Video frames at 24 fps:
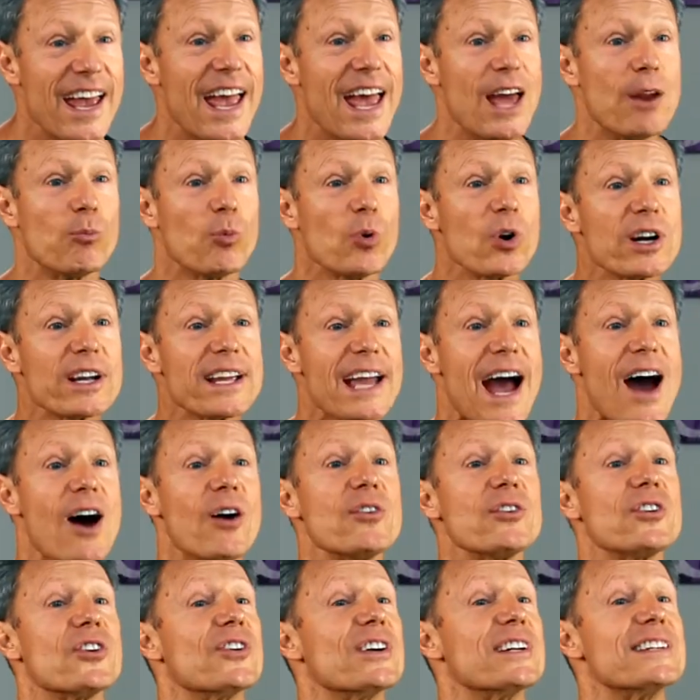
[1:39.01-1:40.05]
and work
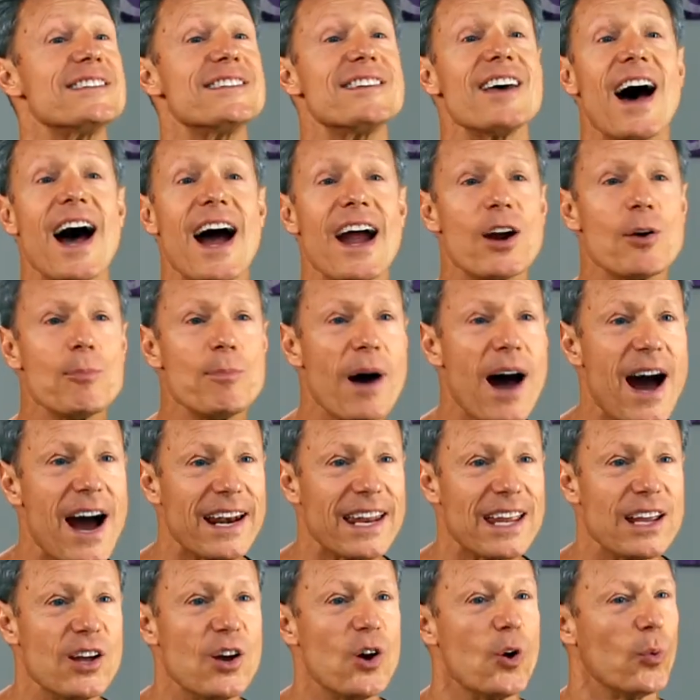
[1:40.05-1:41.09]
out your entire
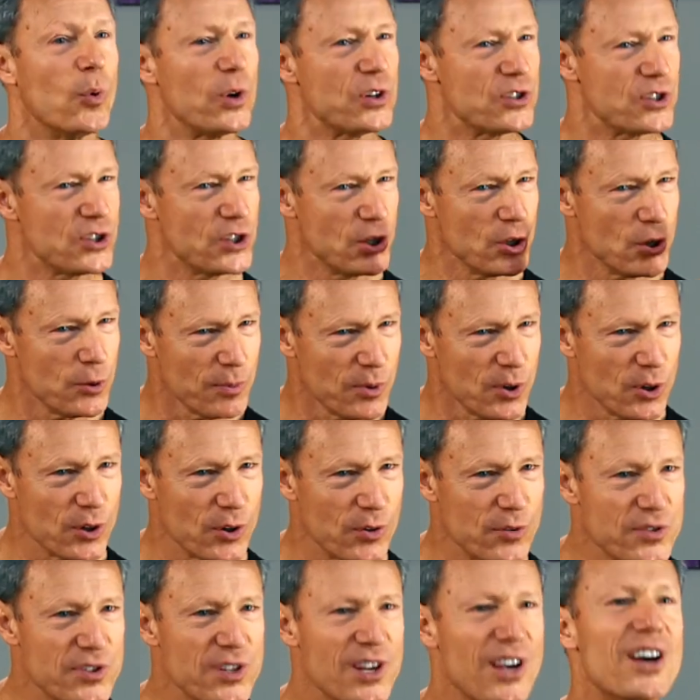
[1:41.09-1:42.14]
body with two
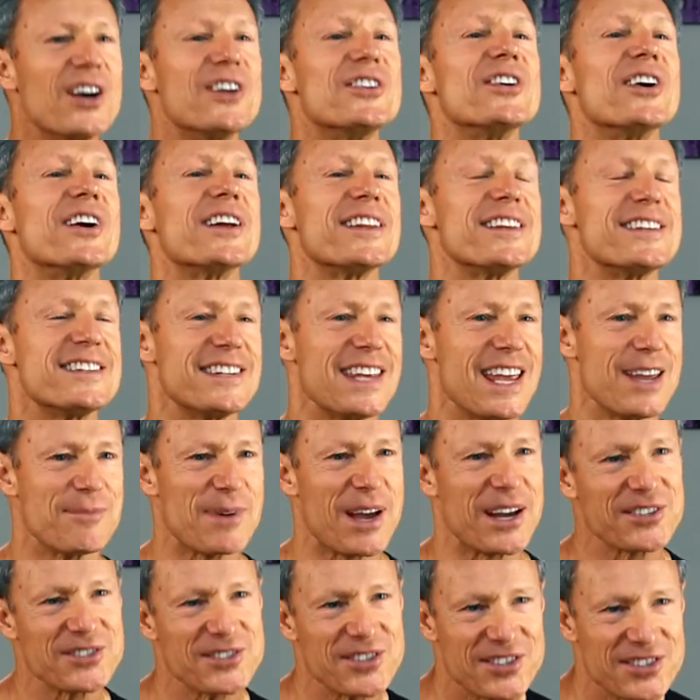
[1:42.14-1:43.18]
moves during the same
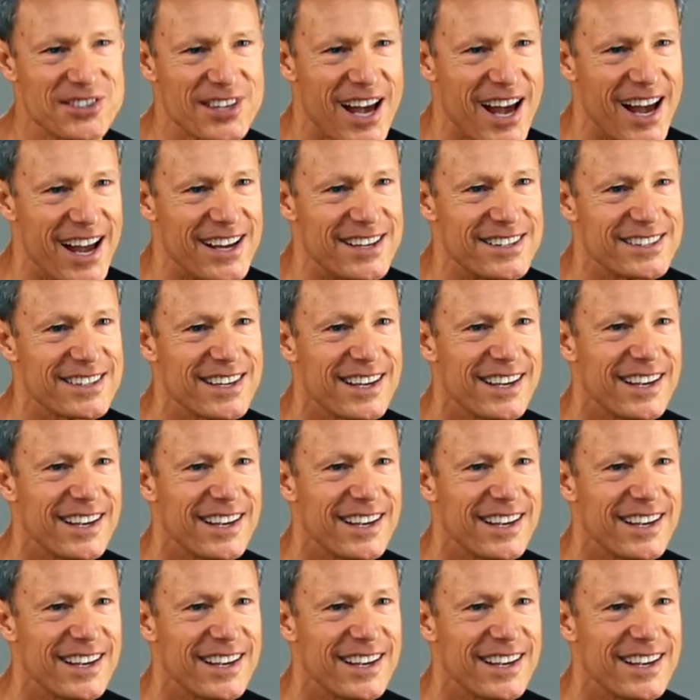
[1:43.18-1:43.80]
exercise.